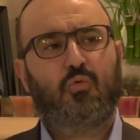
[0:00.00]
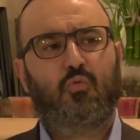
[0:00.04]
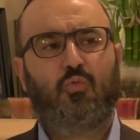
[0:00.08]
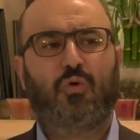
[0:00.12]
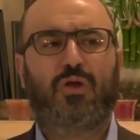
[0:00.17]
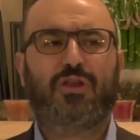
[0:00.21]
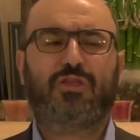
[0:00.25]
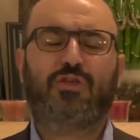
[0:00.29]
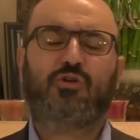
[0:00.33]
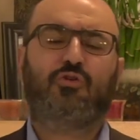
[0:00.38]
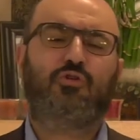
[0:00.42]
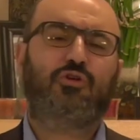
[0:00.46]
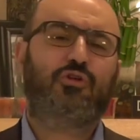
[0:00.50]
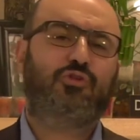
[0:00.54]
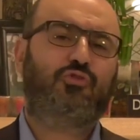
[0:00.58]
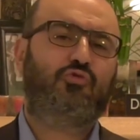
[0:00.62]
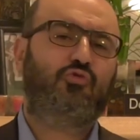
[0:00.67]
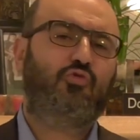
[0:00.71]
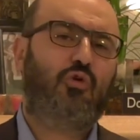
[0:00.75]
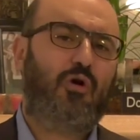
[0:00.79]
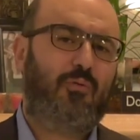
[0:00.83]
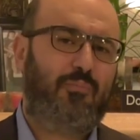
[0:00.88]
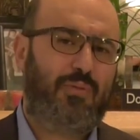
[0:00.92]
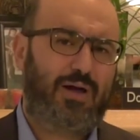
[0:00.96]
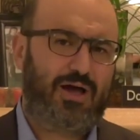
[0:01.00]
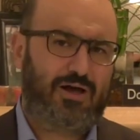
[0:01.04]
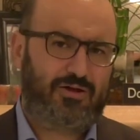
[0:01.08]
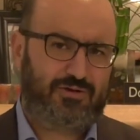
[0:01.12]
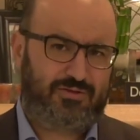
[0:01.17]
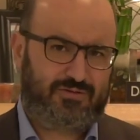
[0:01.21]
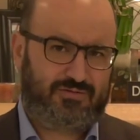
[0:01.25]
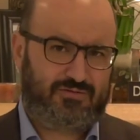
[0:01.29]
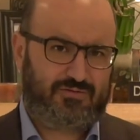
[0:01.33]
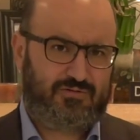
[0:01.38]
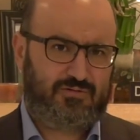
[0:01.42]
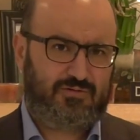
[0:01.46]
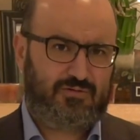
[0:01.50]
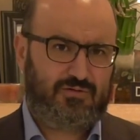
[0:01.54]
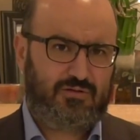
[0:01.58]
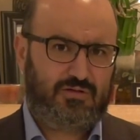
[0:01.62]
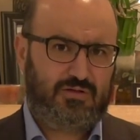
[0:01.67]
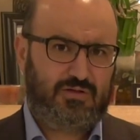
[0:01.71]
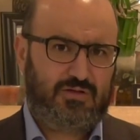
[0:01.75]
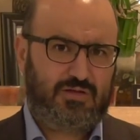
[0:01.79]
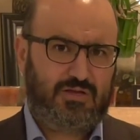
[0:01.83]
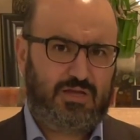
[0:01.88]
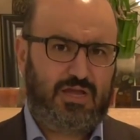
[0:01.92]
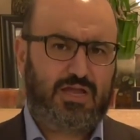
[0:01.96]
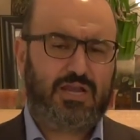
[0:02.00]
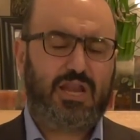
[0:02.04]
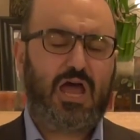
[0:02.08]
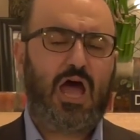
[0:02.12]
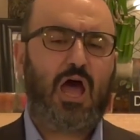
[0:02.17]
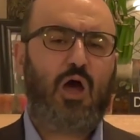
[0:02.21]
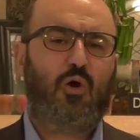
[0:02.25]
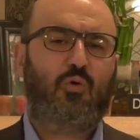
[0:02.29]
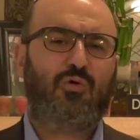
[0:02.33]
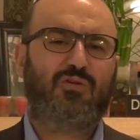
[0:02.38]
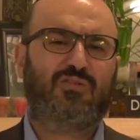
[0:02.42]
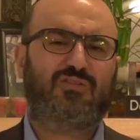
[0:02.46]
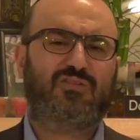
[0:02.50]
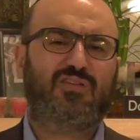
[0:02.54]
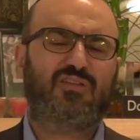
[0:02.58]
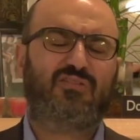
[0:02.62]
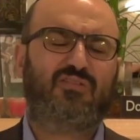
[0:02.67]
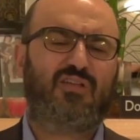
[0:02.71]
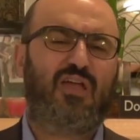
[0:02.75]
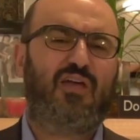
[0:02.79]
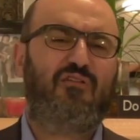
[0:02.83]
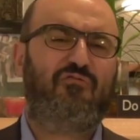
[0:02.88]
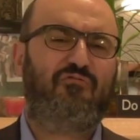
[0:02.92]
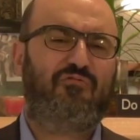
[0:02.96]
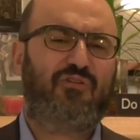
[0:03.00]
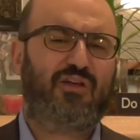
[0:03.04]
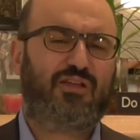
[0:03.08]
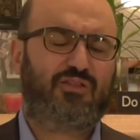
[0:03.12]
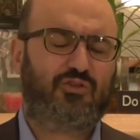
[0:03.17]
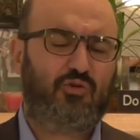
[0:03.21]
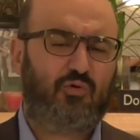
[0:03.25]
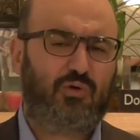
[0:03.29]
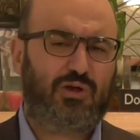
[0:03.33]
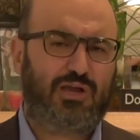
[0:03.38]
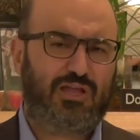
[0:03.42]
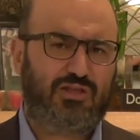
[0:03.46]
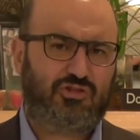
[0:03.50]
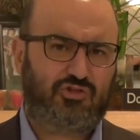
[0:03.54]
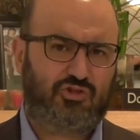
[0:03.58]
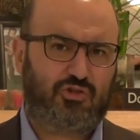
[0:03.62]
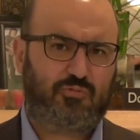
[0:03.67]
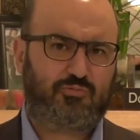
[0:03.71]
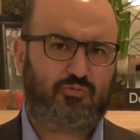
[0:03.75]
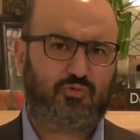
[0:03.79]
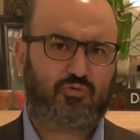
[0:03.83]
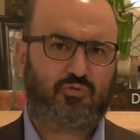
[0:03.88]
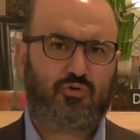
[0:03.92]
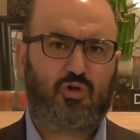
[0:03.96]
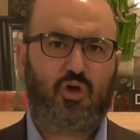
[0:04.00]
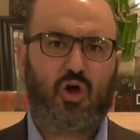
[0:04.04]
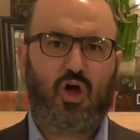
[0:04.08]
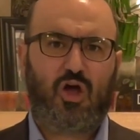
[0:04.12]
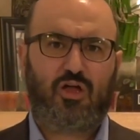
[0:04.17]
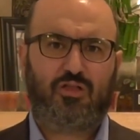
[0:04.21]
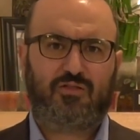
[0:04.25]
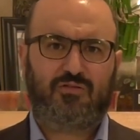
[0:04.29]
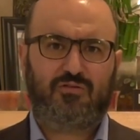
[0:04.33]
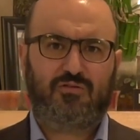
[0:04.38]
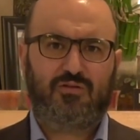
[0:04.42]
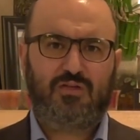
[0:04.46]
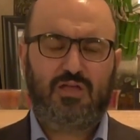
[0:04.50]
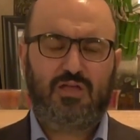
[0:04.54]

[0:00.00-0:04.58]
what are you going to do about it? And how is this affect your relationship to God?